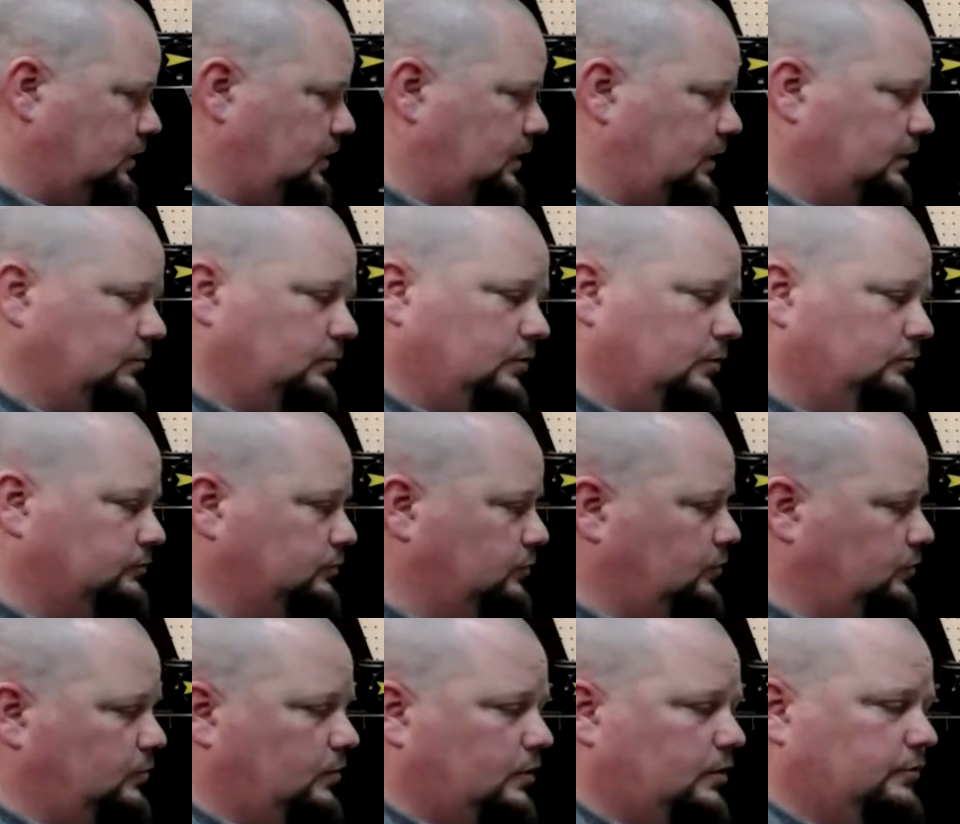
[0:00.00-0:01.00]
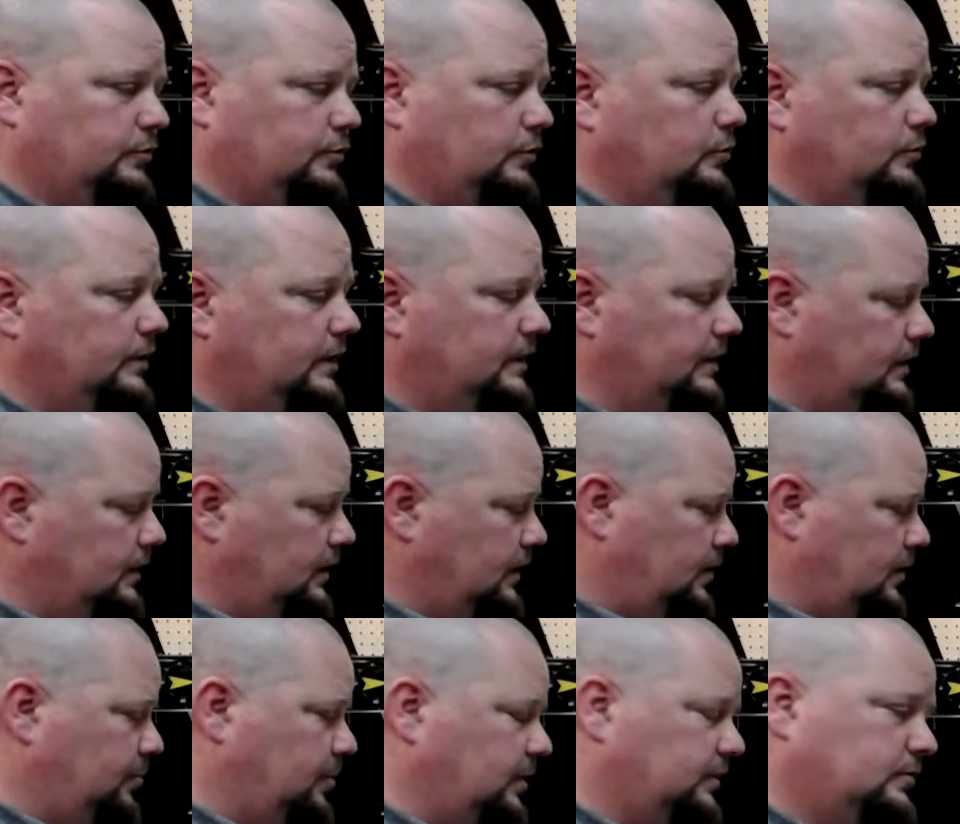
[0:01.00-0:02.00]
and we'll work through it.
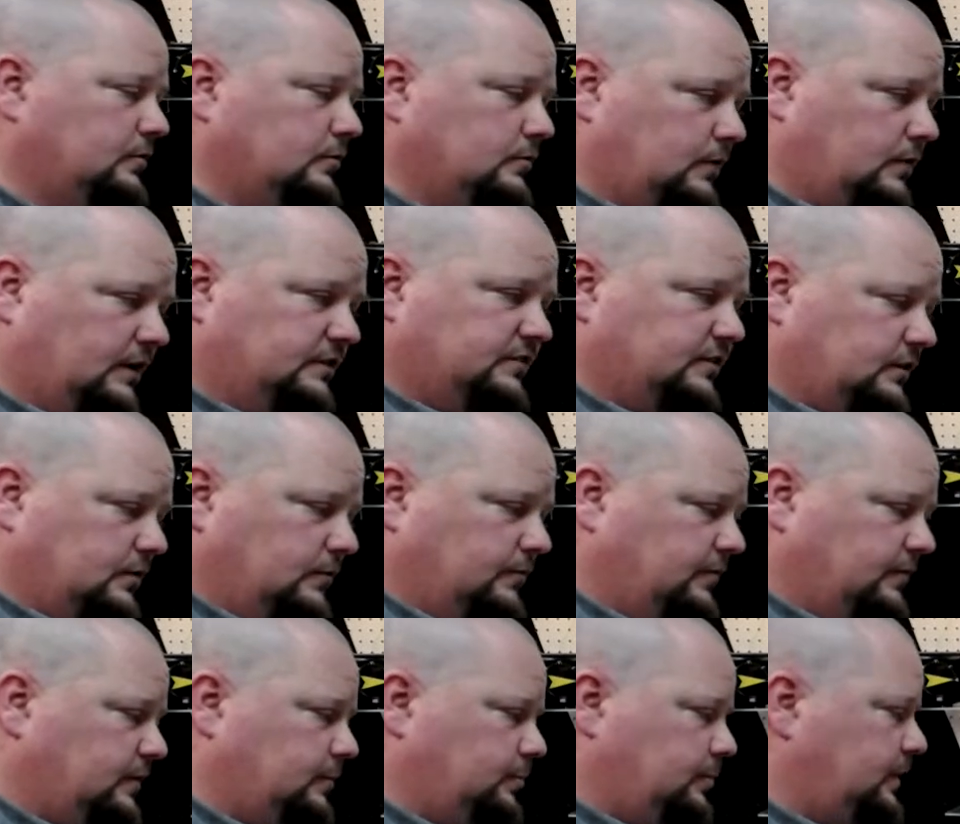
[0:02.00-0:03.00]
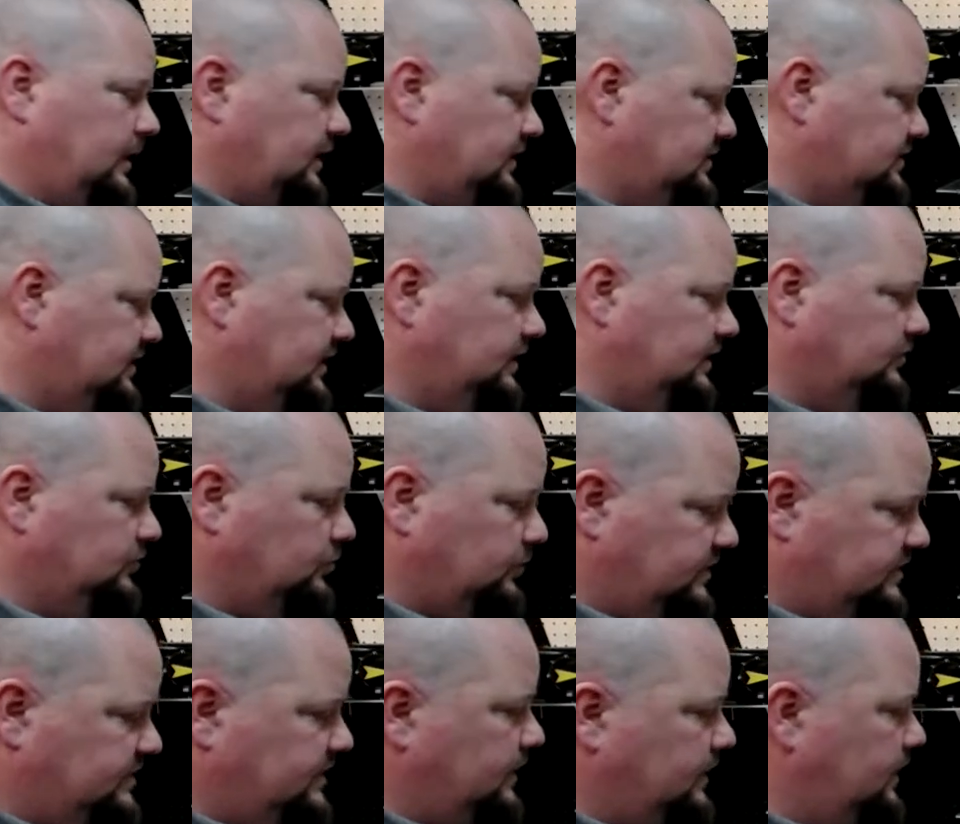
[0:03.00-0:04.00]
But like I said, the biggest things we
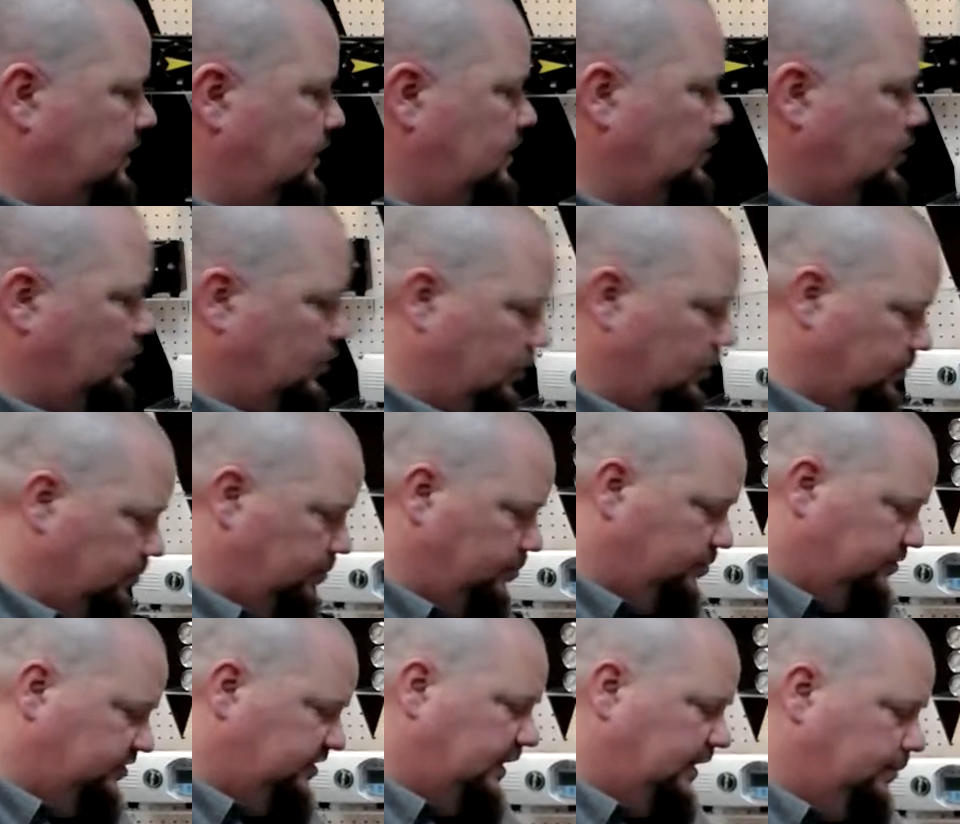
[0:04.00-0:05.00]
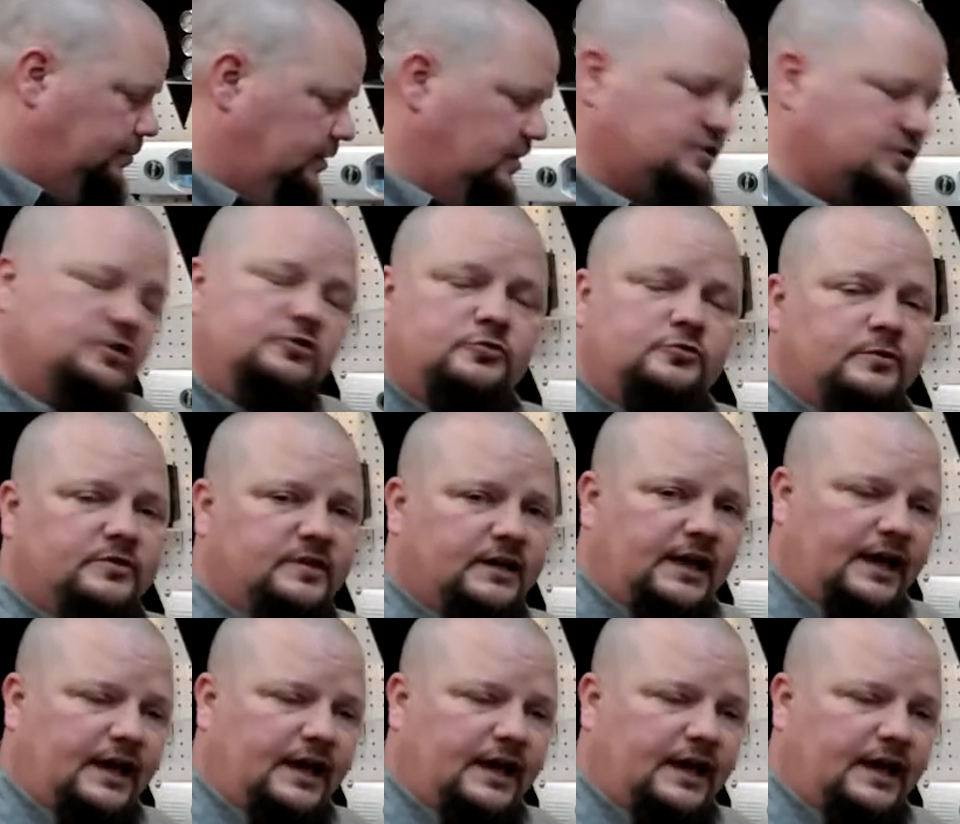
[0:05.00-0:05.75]
say are setup issues with the